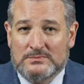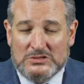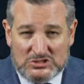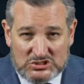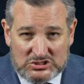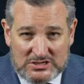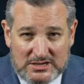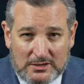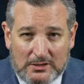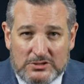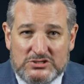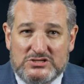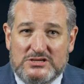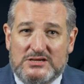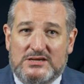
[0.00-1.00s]
C R
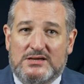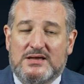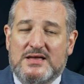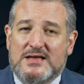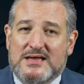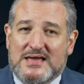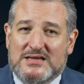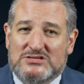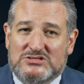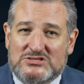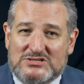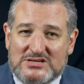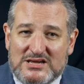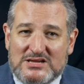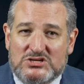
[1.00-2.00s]
T is
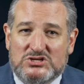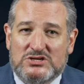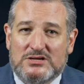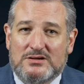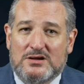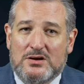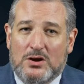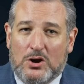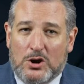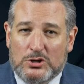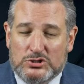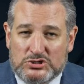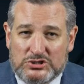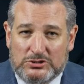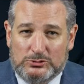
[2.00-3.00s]
teaching our
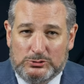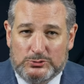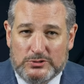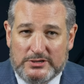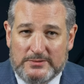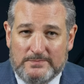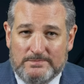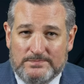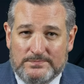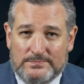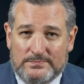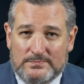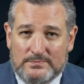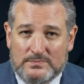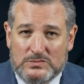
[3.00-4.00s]
children
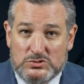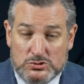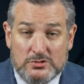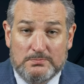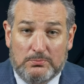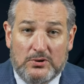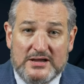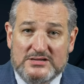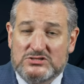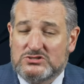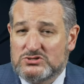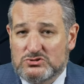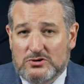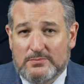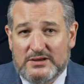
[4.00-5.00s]
to embrace
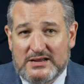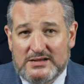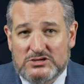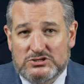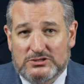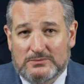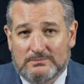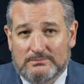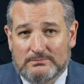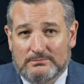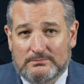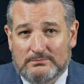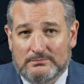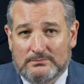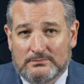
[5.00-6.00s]
discrimination.
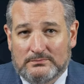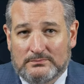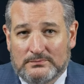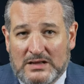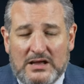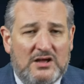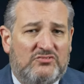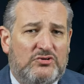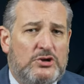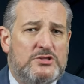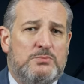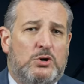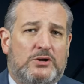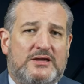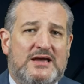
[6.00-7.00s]

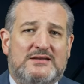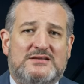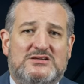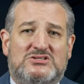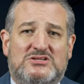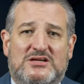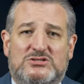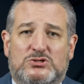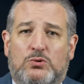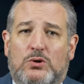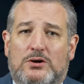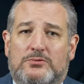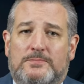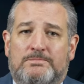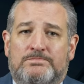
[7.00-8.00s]
Furthermore, Kendi says,
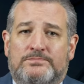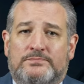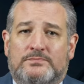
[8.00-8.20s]
quote,